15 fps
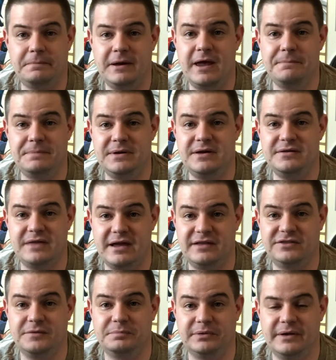up hippie they
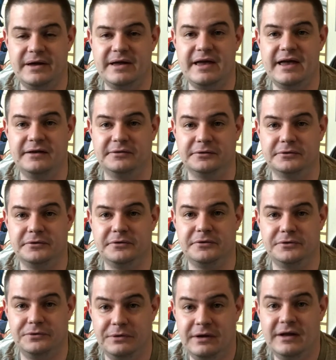get to play Hitler,
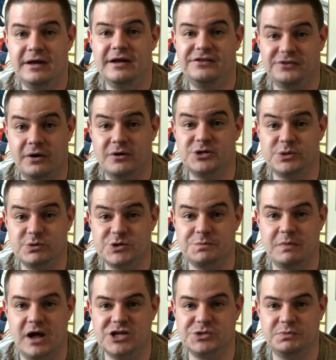who is largely
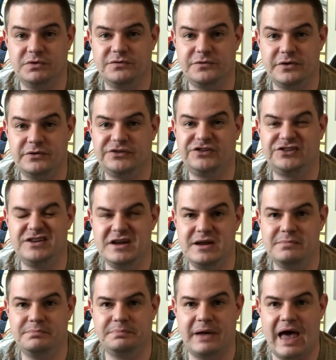responsible for their
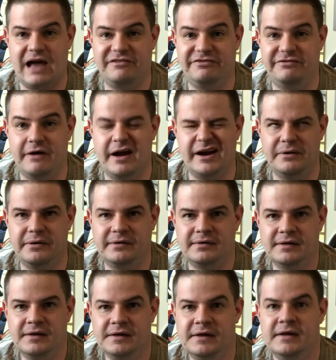scheme backfiring
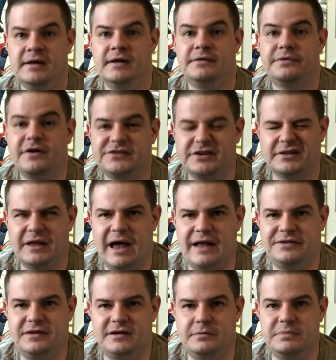there's a
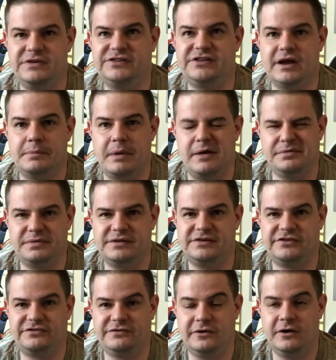lot that can be said about
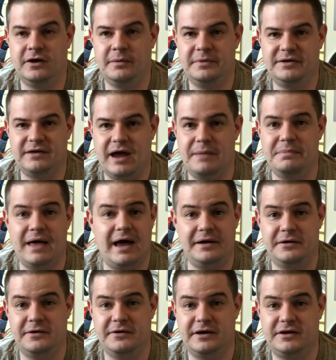this film, and I'm not
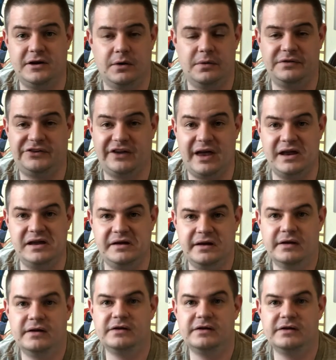here to go into any